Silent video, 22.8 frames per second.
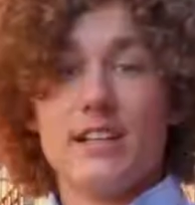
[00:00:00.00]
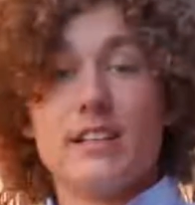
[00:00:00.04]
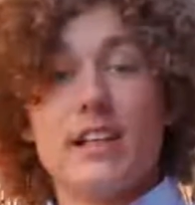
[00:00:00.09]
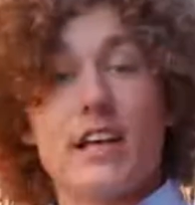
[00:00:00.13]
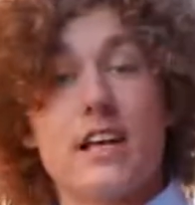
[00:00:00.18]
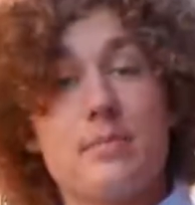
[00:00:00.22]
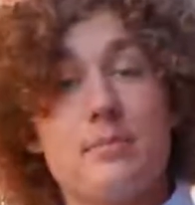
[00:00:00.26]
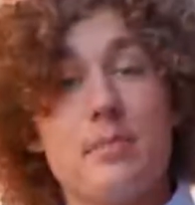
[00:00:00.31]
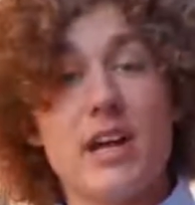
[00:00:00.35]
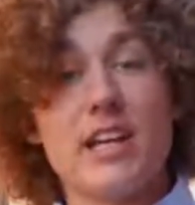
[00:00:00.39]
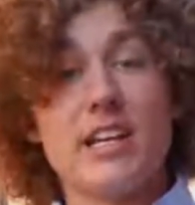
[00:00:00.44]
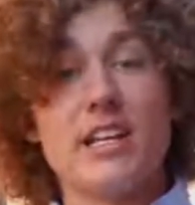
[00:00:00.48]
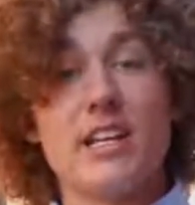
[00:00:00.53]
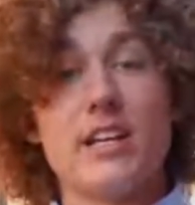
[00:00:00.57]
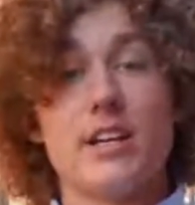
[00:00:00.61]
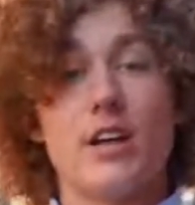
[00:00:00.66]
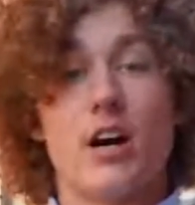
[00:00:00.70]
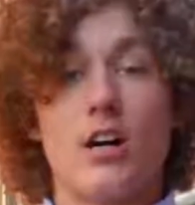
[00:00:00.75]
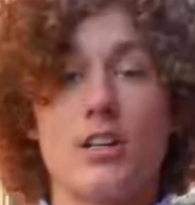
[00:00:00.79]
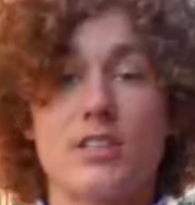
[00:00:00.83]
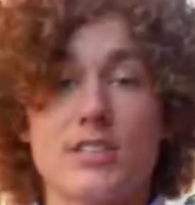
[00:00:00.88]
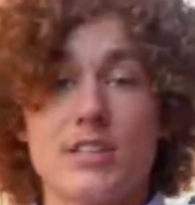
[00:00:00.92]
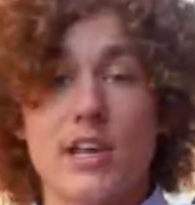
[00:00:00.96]
Like many
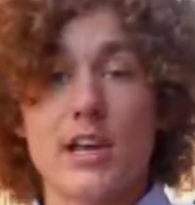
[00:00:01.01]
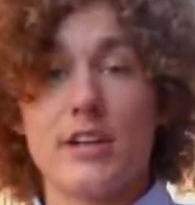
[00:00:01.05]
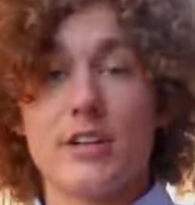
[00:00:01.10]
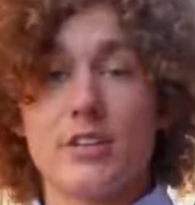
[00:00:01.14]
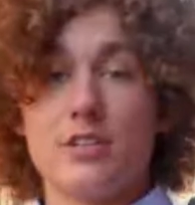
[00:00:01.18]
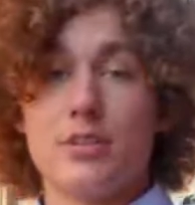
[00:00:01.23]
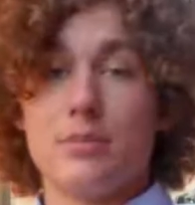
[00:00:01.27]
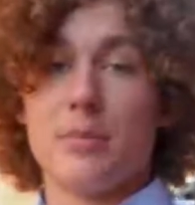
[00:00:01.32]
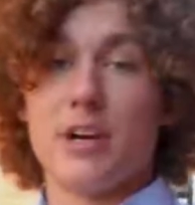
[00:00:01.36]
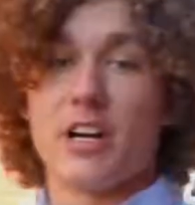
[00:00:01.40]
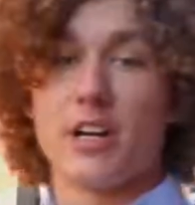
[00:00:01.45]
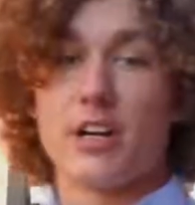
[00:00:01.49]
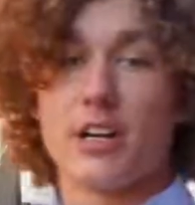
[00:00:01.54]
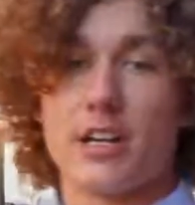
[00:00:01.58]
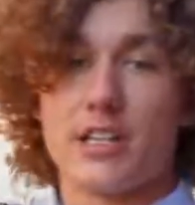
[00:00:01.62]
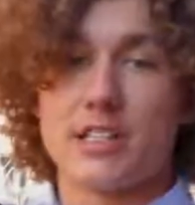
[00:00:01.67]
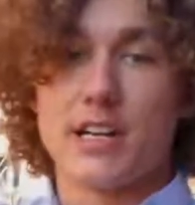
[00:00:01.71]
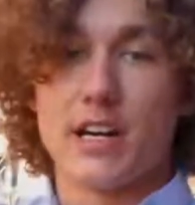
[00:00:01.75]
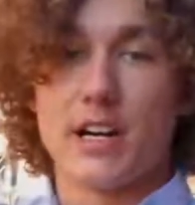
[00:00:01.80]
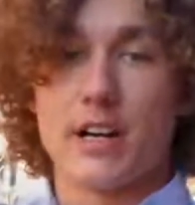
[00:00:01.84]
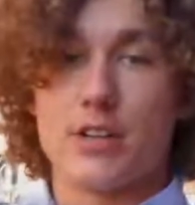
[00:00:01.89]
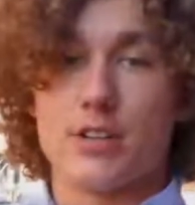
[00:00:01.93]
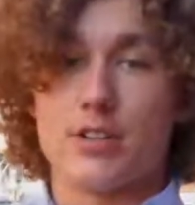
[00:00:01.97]
in unsettled American
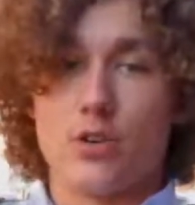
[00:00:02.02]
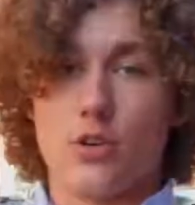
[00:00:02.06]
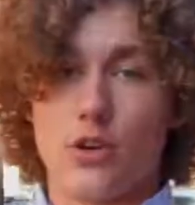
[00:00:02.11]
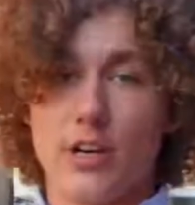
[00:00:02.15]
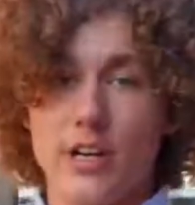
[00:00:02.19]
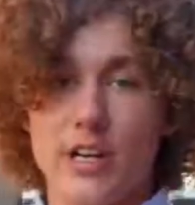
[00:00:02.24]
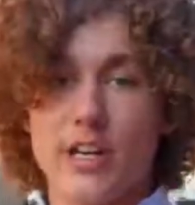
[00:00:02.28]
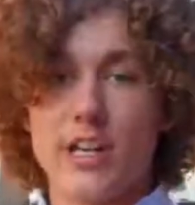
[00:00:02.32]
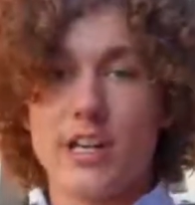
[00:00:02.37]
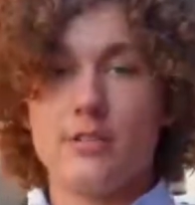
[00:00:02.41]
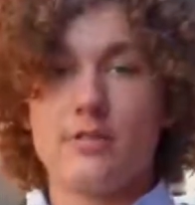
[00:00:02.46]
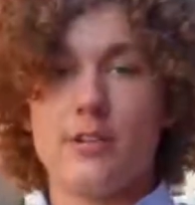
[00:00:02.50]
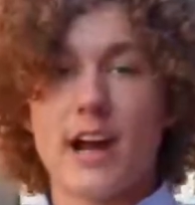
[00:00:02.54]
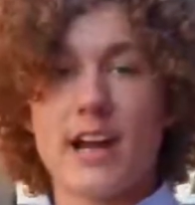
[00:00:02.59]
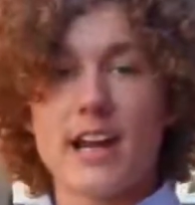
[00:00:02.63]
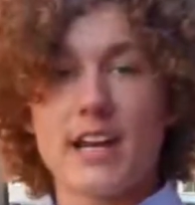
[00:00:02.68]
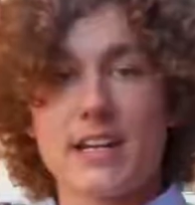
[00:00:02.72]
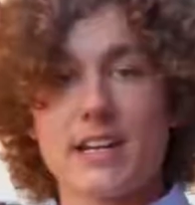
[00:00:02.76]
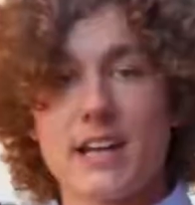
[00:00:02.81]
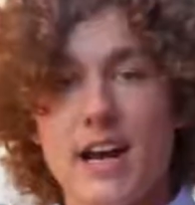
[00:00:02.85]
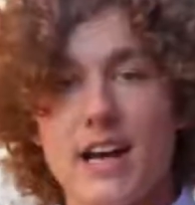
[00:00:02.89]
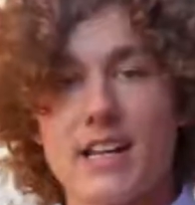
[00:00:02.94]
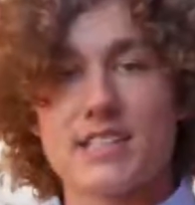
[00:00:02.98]
territory, he
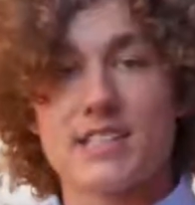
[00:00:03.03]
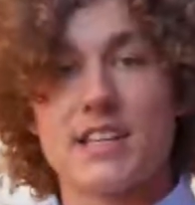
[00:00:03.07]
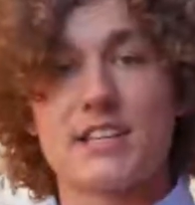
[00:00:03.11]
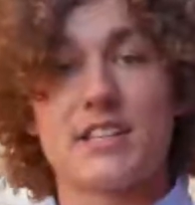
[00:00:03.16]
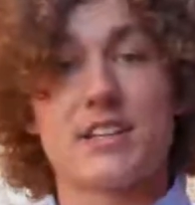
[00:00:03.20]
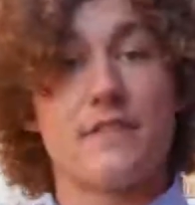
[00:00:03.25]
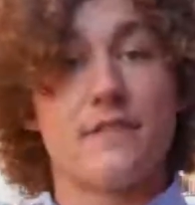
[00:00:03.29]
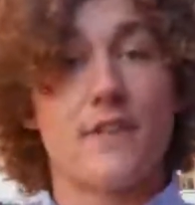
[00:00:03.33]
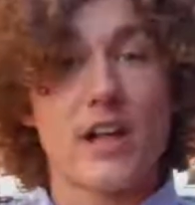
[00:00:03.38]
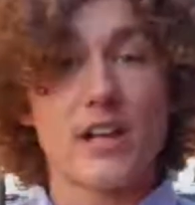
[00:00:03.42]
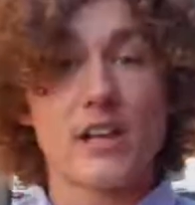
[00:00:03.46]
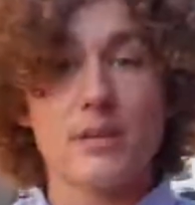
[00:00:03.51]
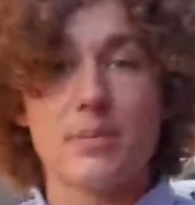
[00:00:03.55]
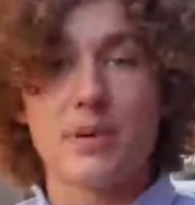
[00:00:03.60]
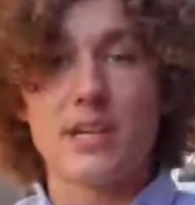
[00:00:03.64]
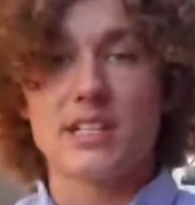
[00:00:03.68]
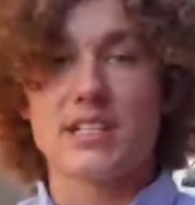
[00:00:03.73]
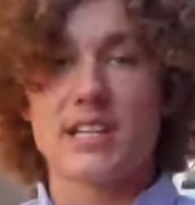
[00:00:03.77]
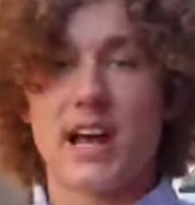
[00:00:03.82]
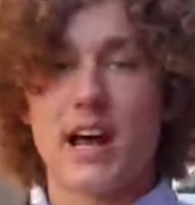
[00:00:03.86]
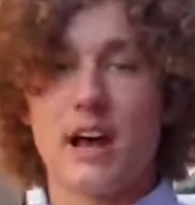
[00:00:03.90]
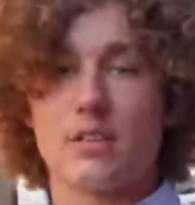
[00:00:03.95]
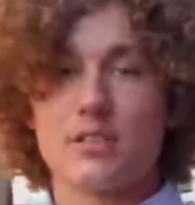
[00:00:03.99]
recognized that
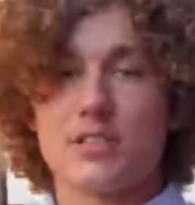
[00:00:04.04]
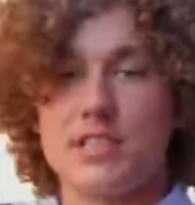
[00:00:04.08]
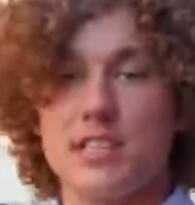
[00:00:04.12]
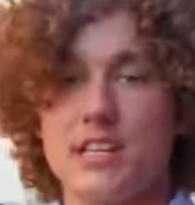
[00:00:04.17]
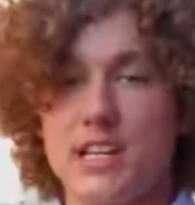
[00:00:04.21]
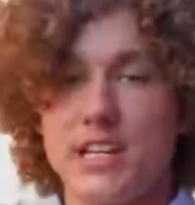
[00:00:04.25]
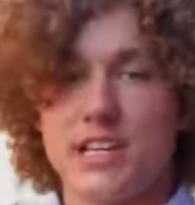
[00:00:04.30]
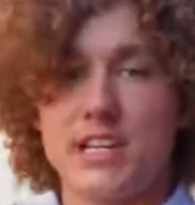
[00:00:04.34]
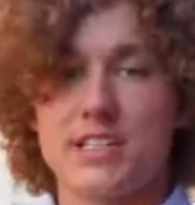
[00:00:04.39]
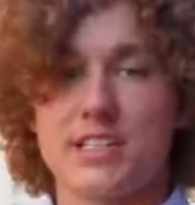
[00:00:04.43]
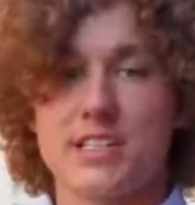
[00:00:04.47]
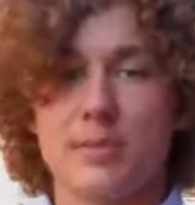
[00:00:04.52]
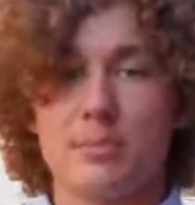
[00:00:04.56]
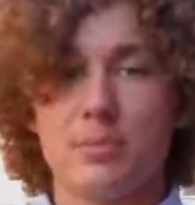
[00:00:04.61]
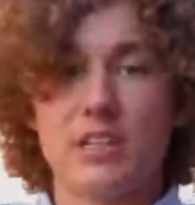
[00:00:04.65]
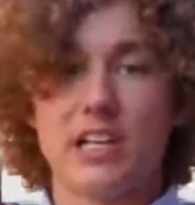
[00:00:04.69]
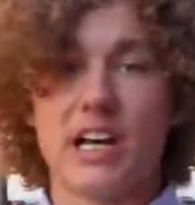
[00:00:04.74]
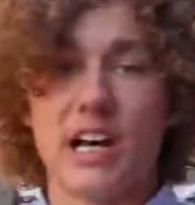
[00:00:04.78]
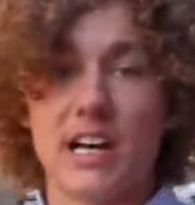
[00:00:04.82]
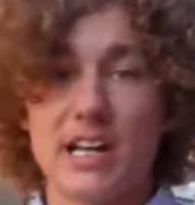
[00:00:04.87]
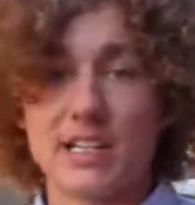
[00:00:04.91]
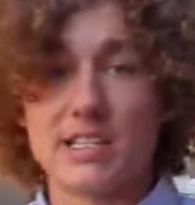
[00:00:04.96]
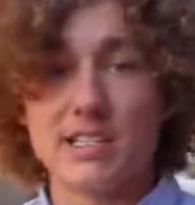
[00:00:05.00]
developing towns needed
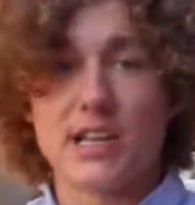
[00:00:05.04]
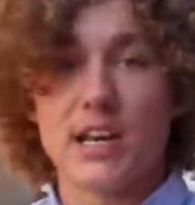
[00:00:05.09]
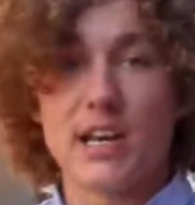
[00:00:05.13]
supplies.